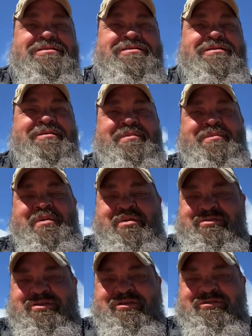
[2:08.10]
something
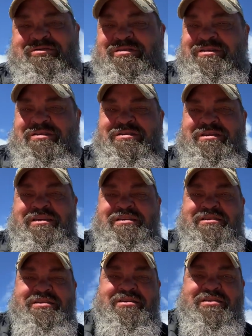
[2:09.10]
about, you know, need
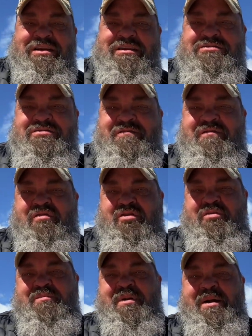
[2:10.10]
a little extra for
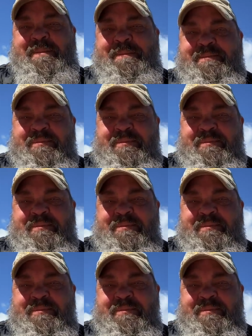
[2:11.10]
your bum.